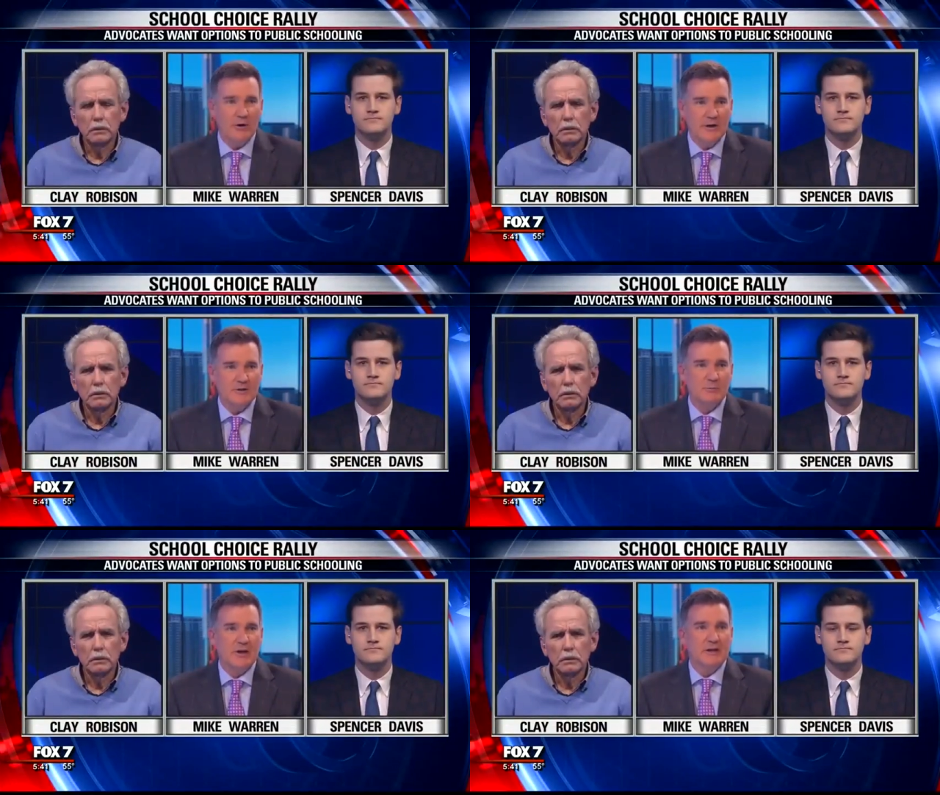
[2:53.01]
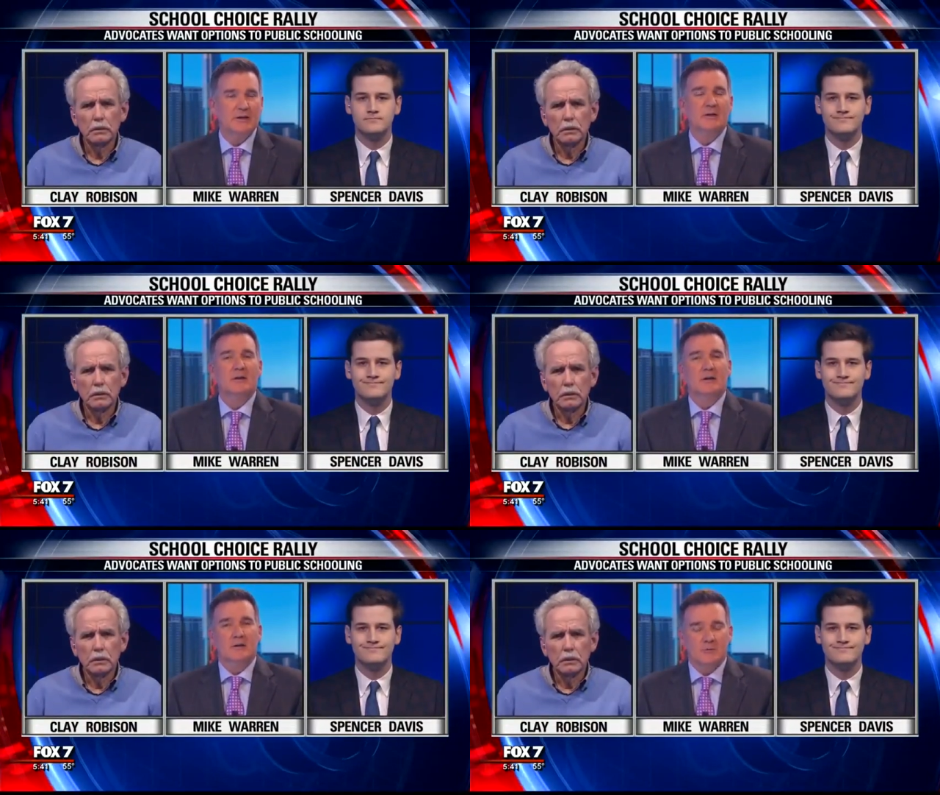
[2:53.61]
Speaker 1: has been
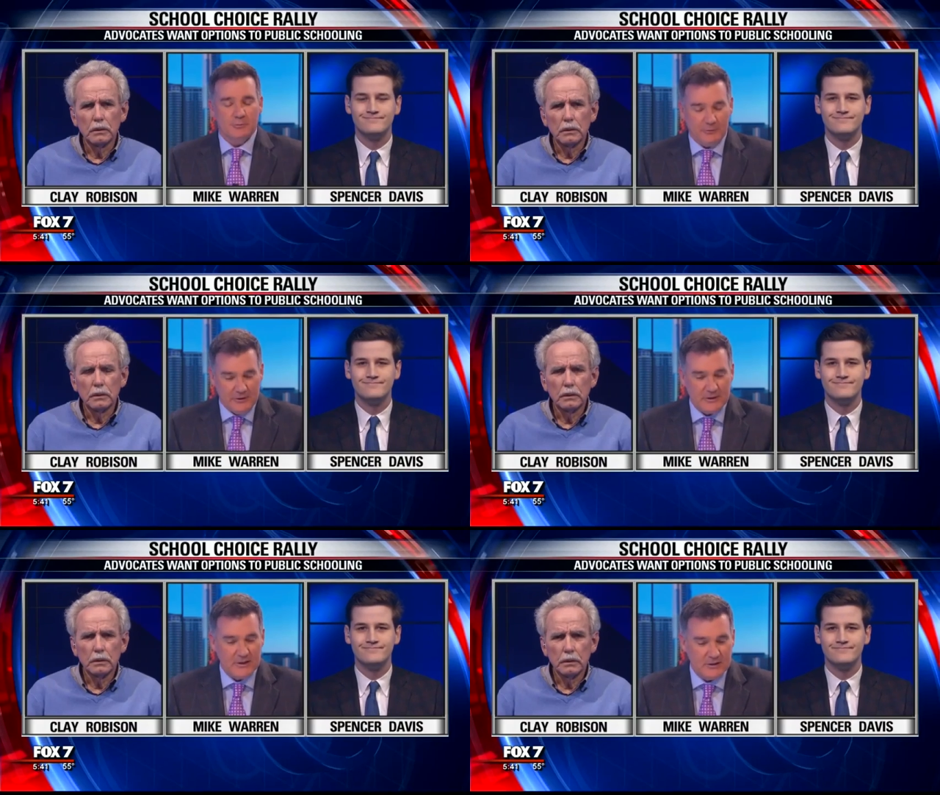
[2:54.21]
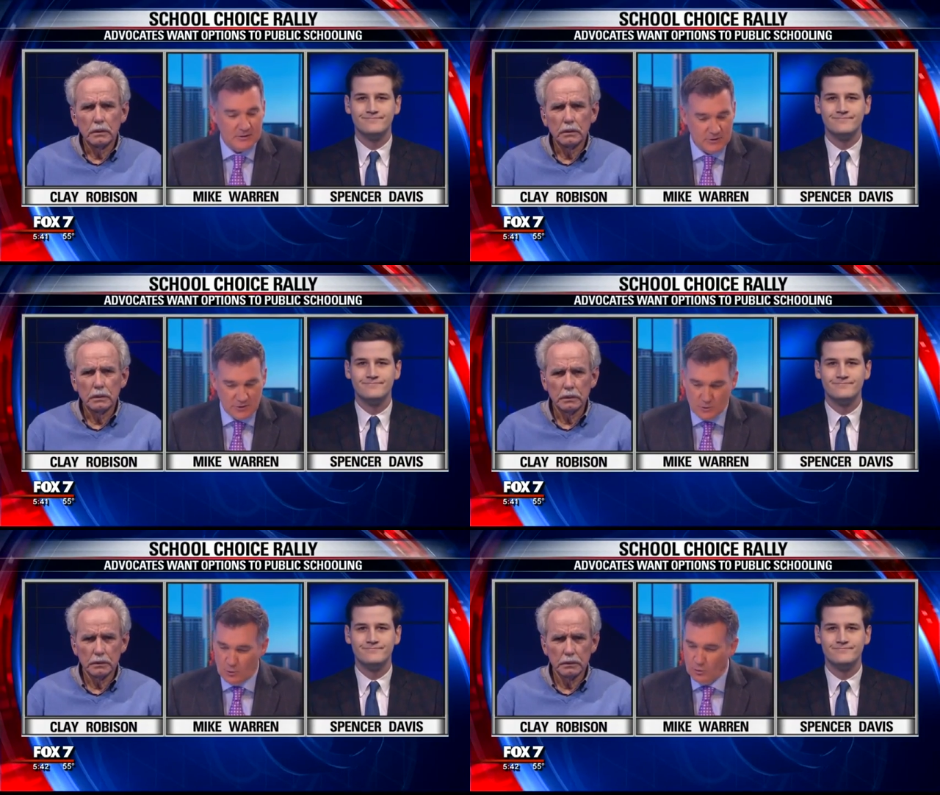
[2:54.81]
funding
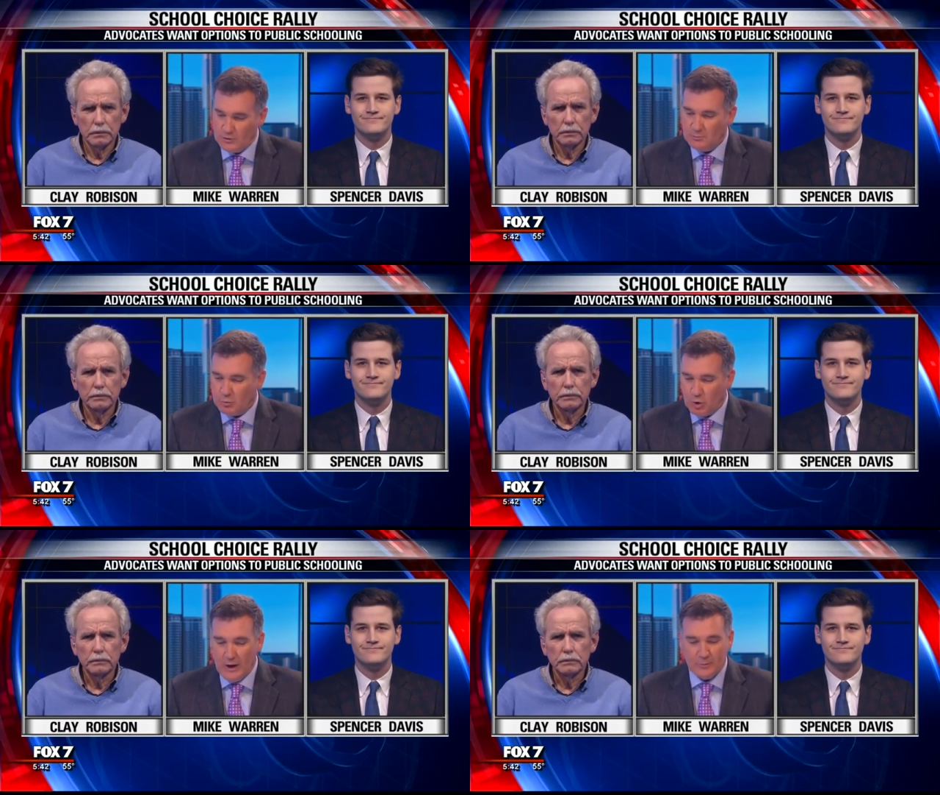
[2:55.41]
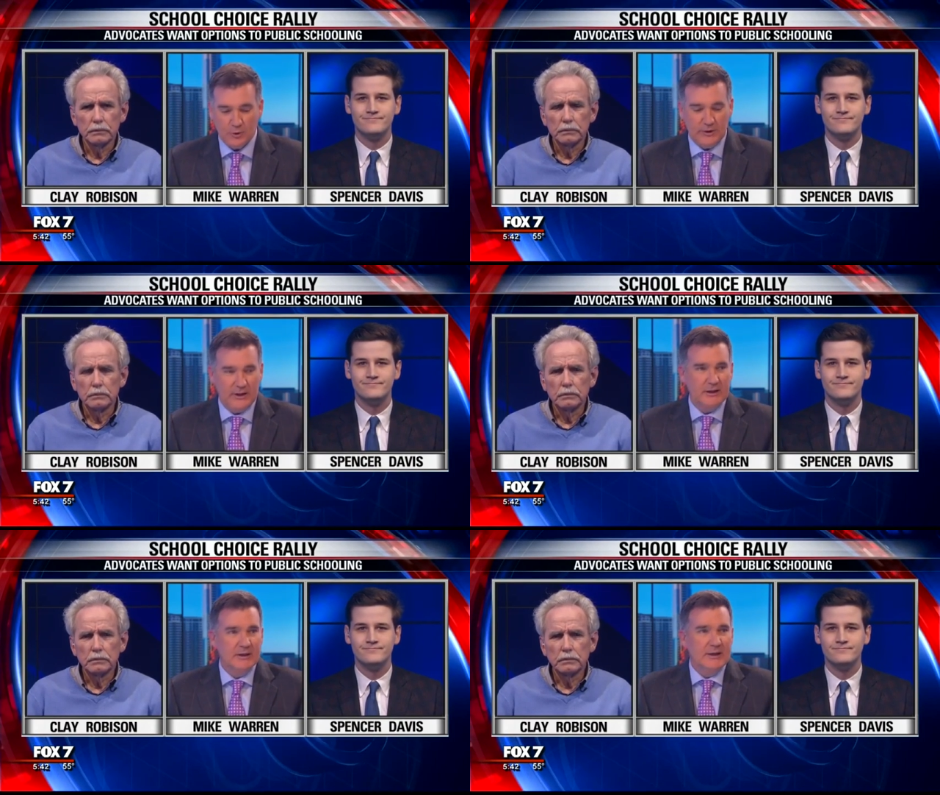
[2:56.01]
schools
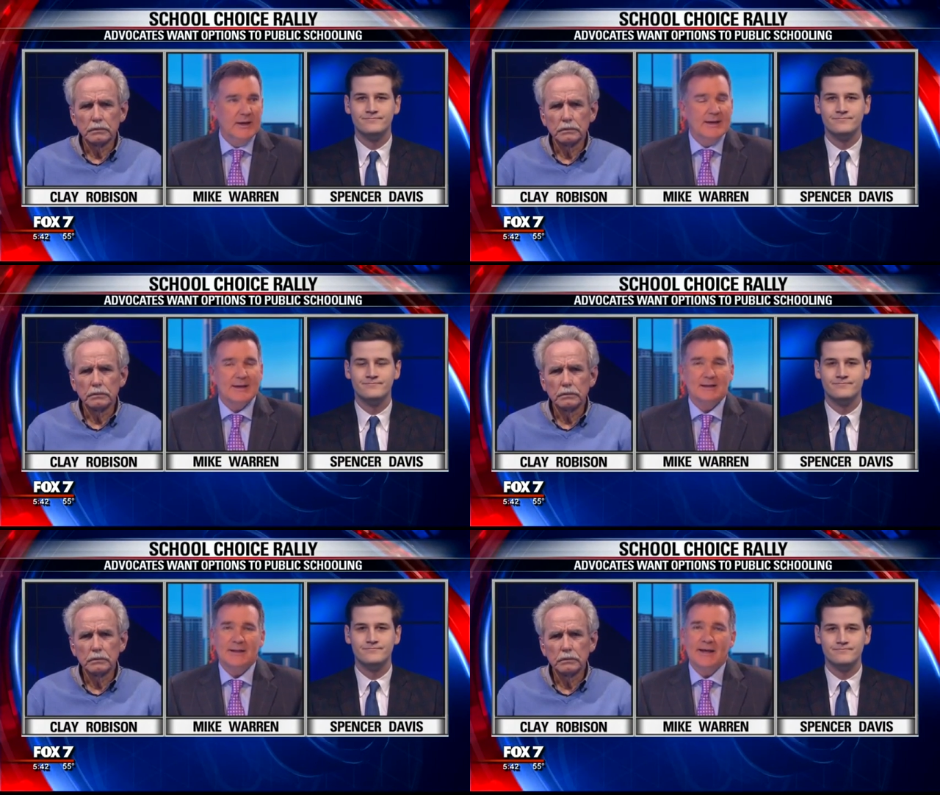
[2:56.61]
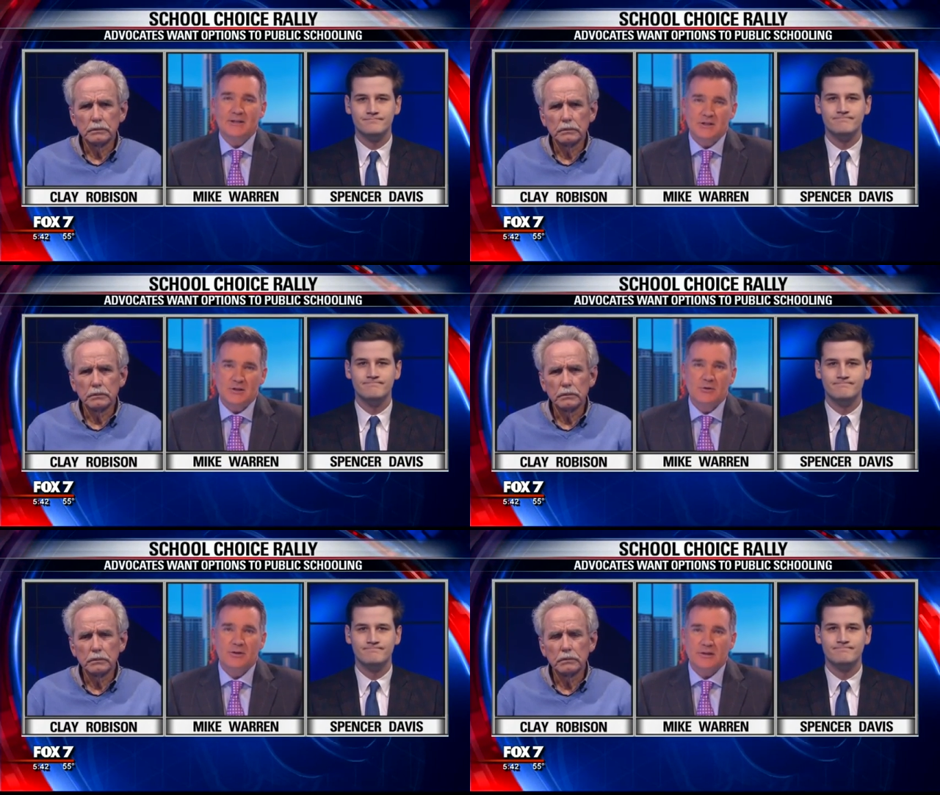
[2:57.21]
properly. Clay, mm -hmm. do
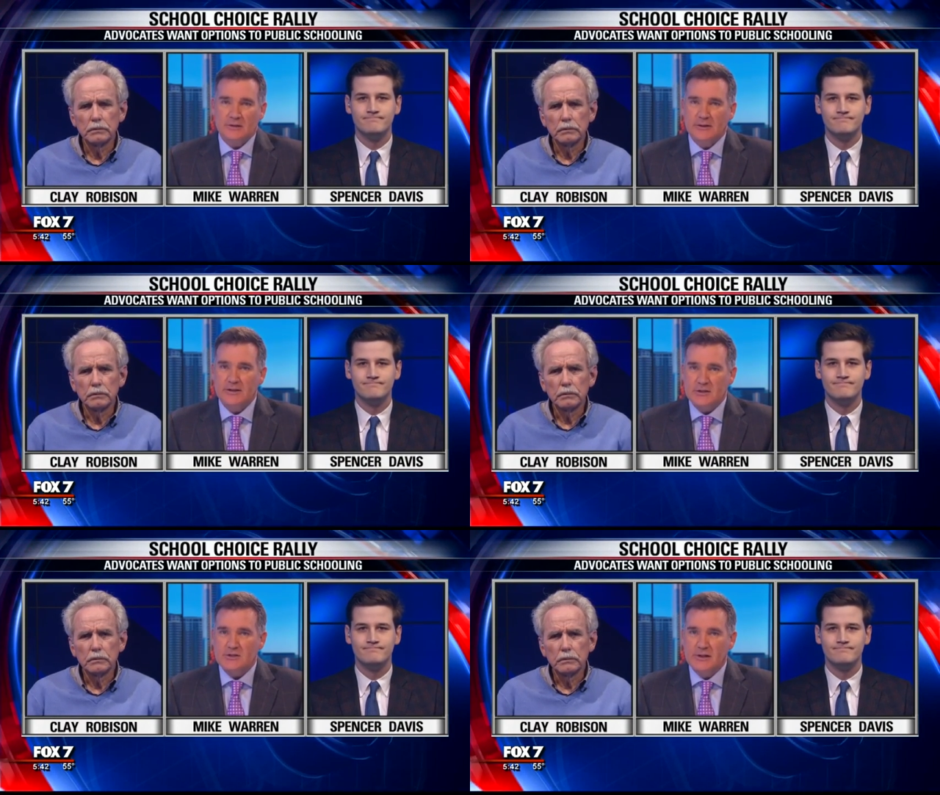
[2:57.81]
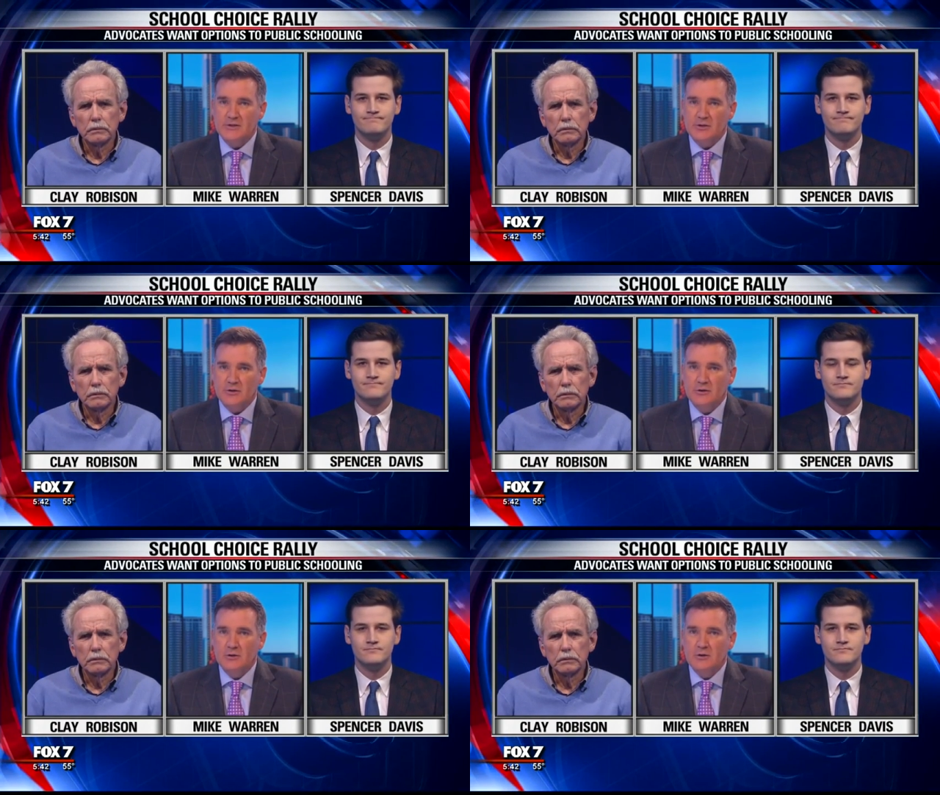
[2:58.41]
you think the legislature
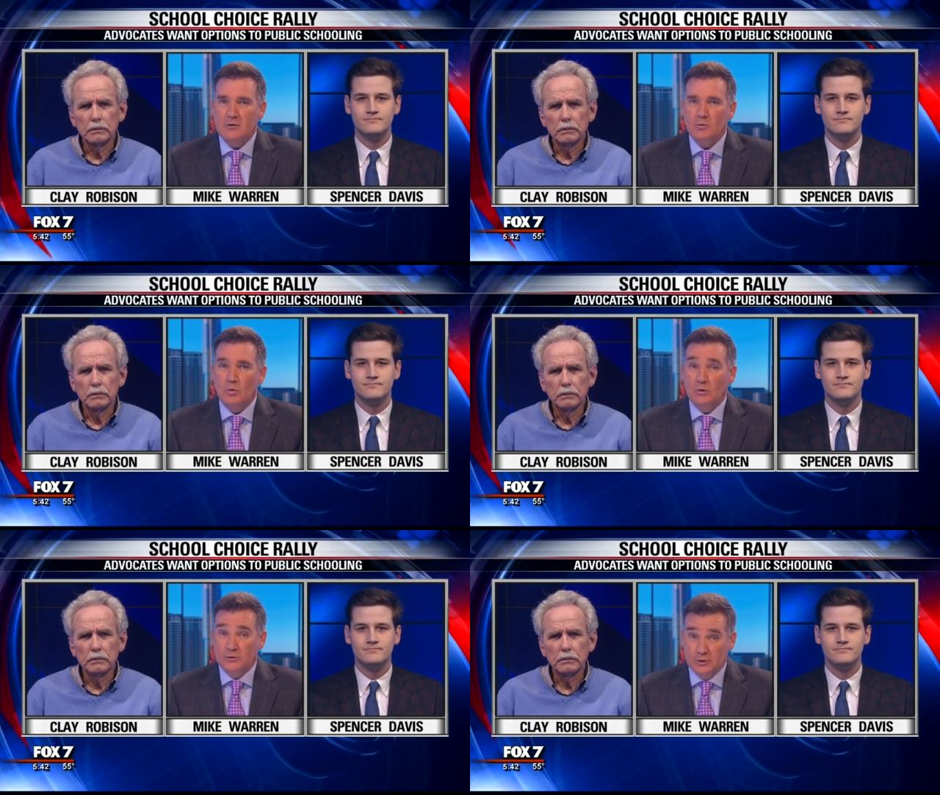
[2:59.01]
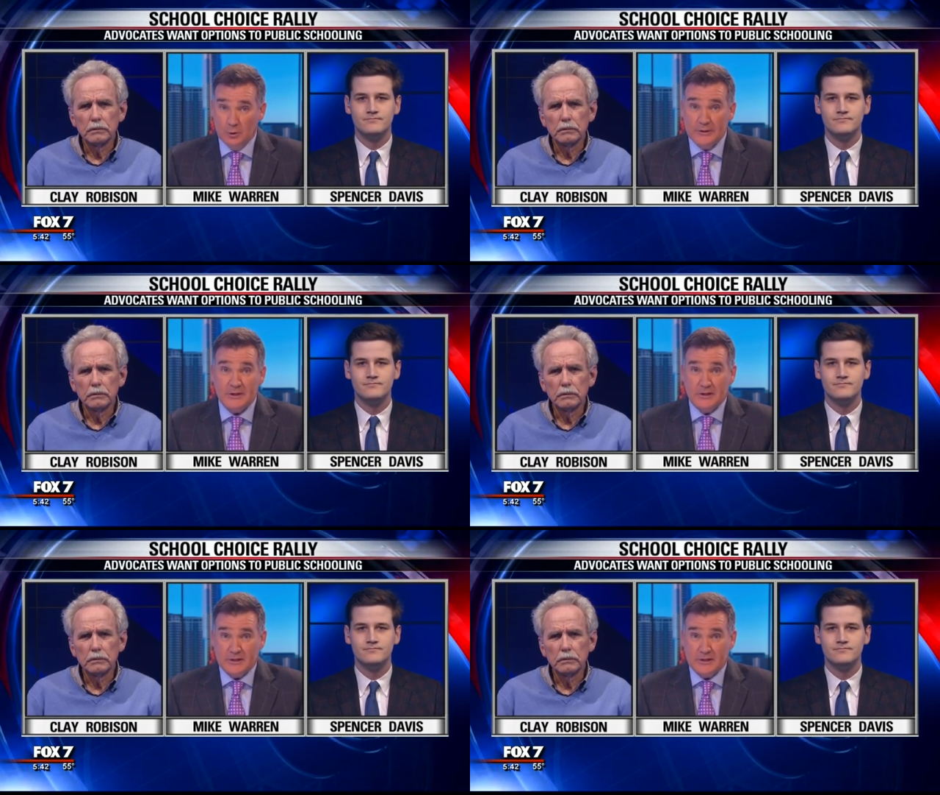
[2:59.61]
will do it to the